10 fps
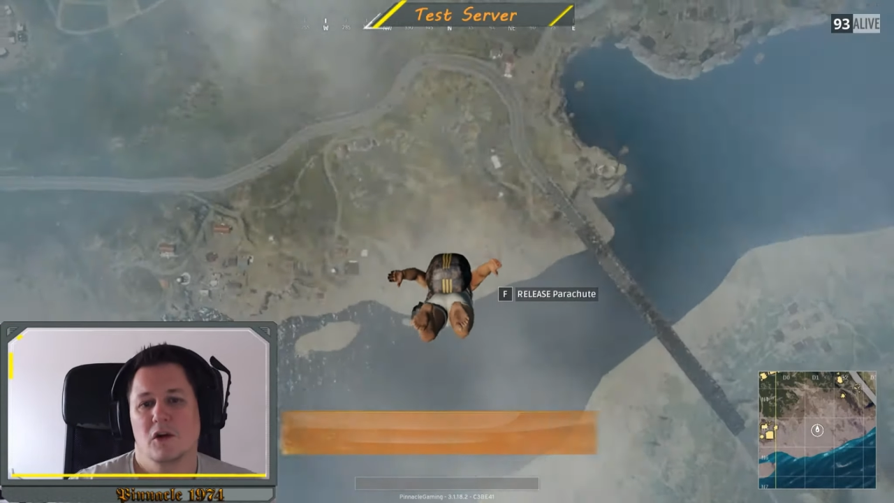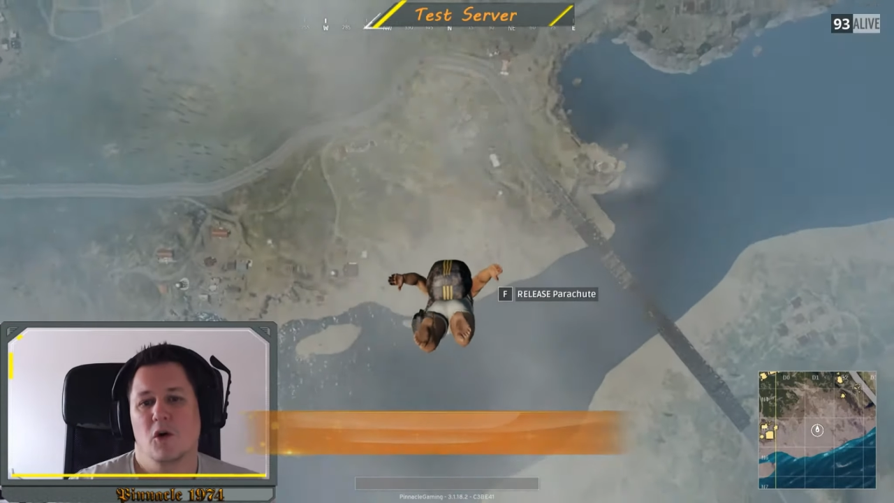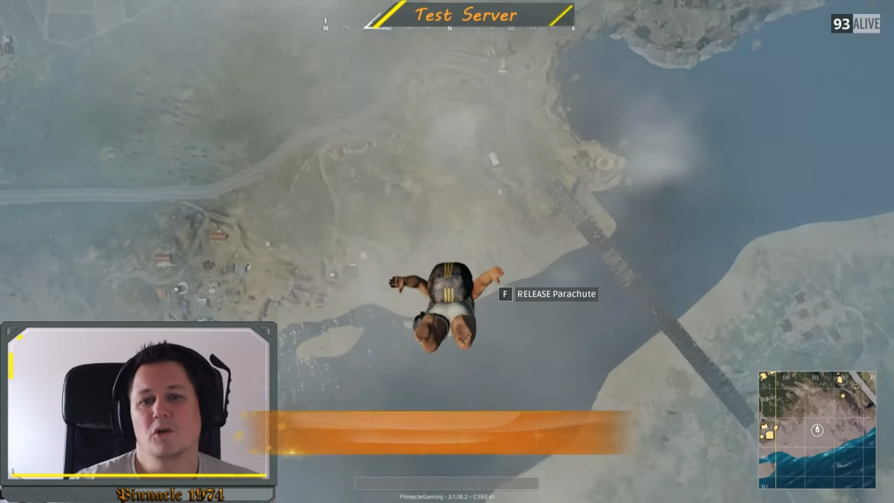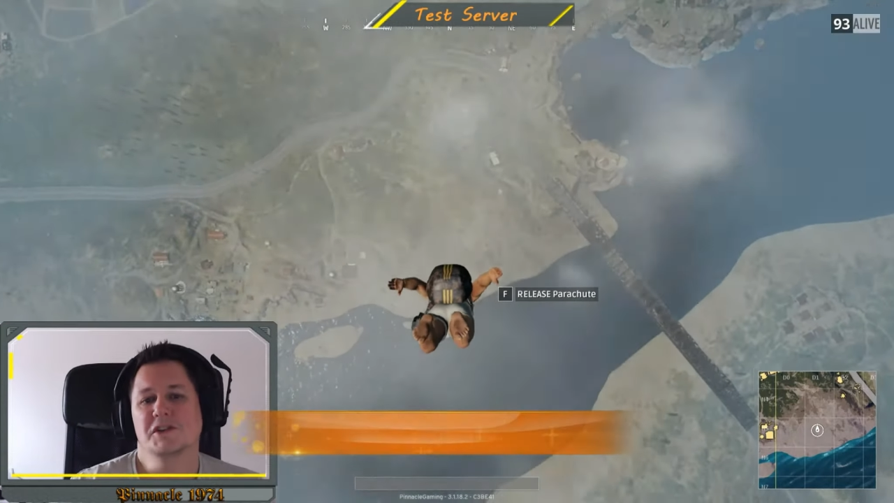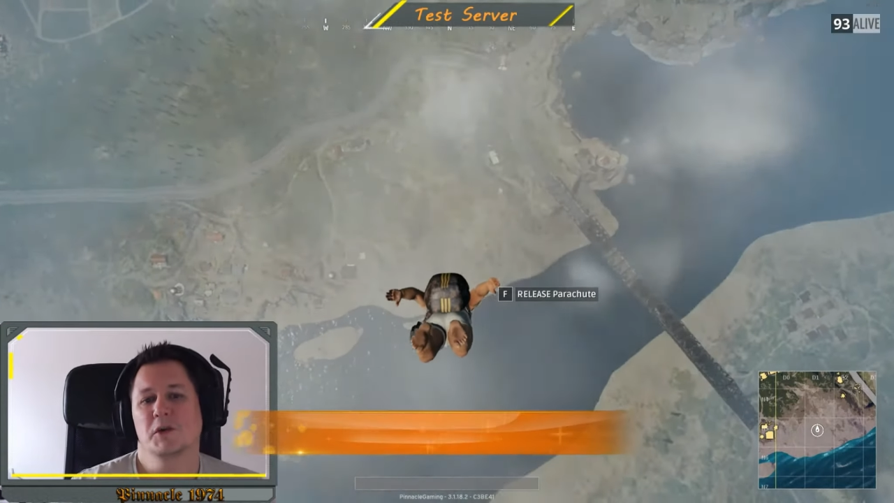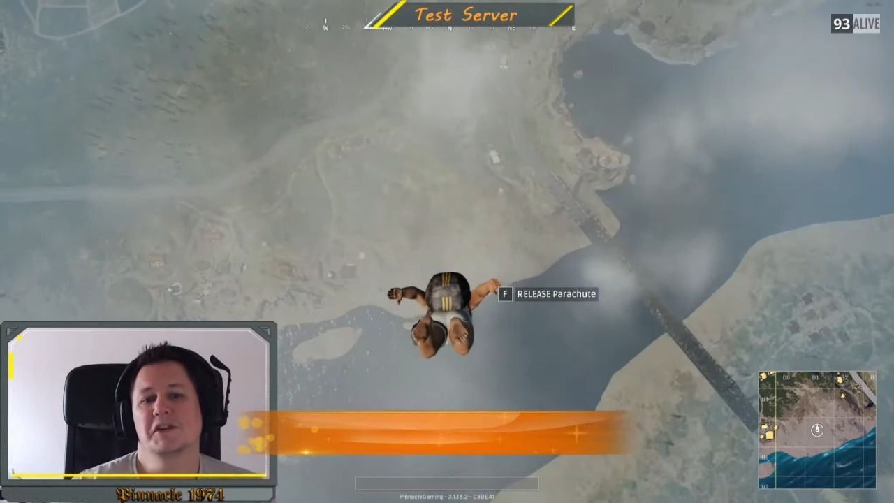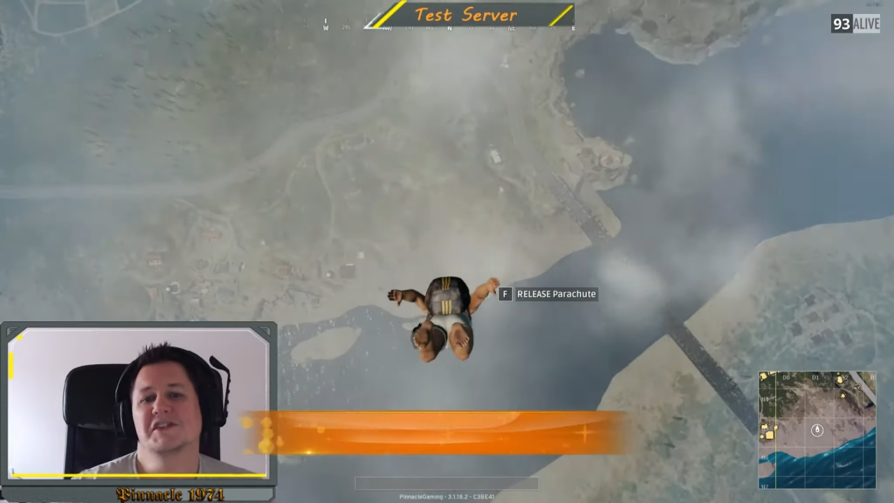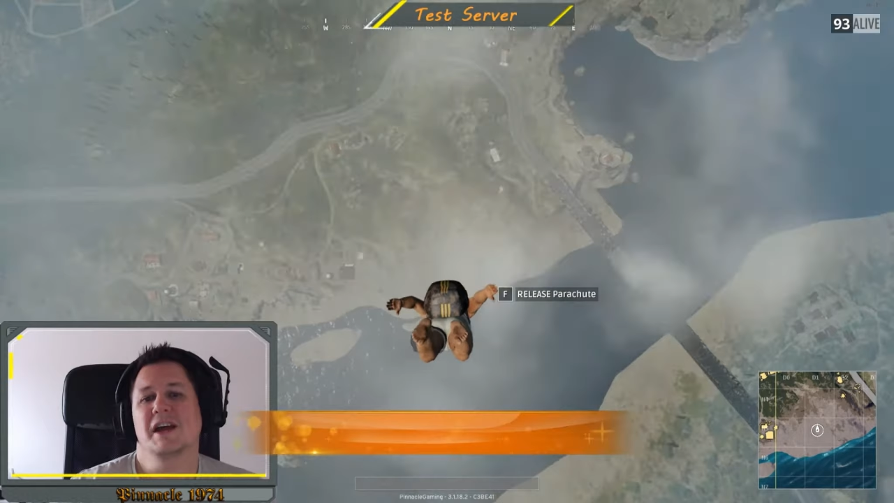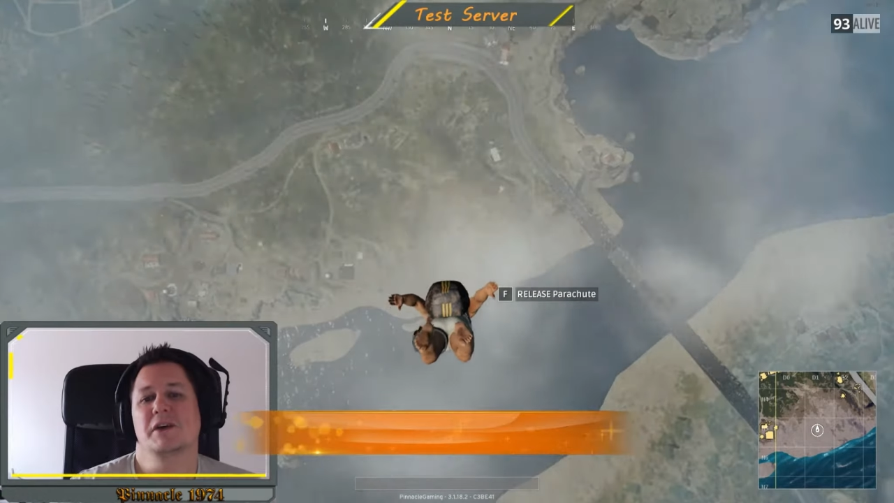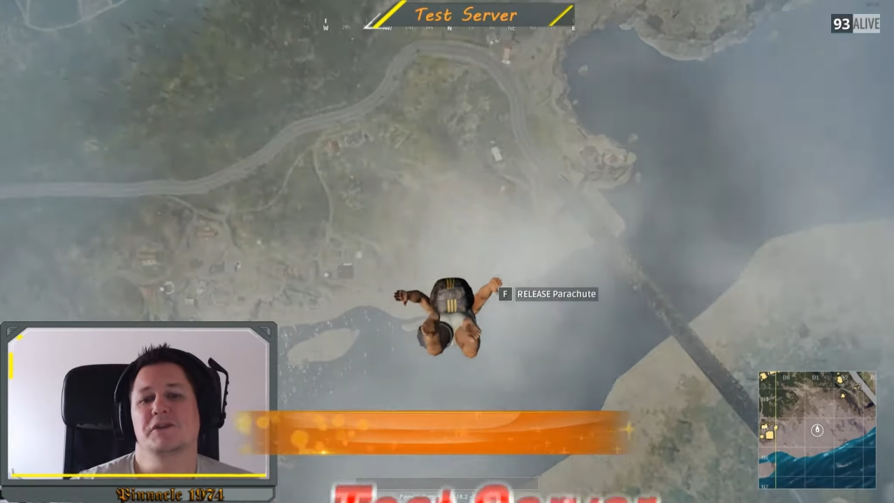Also, the
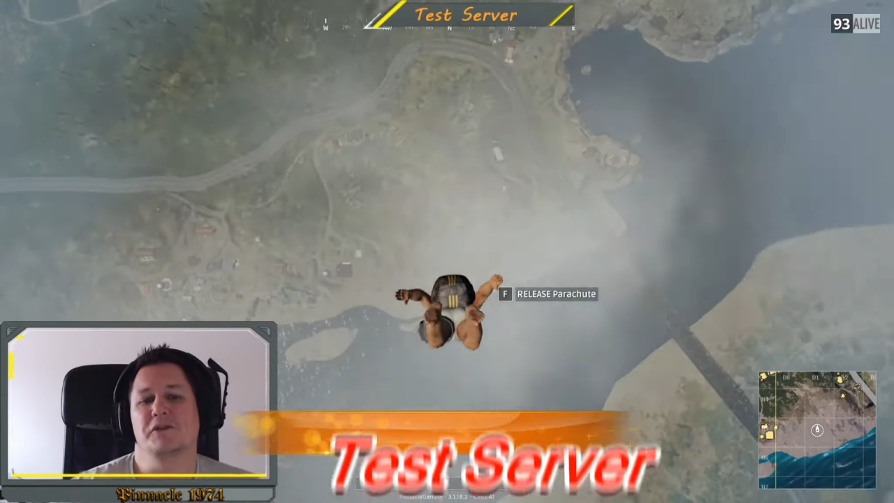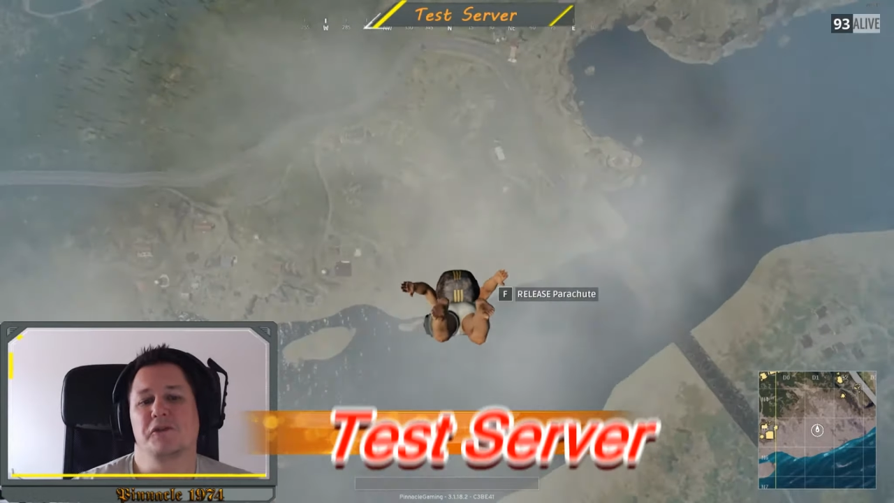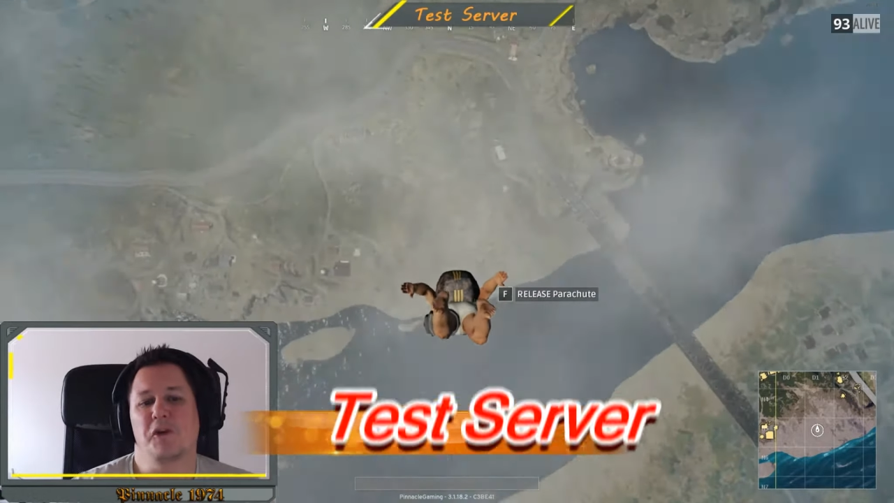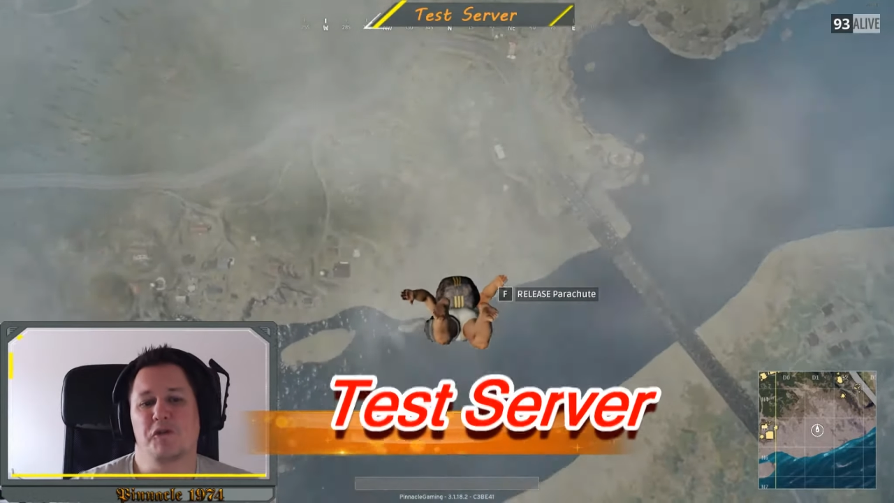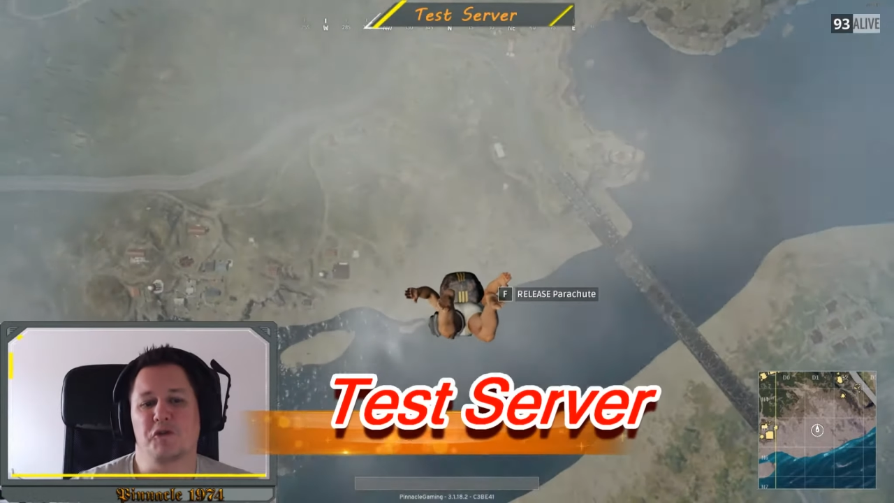sound of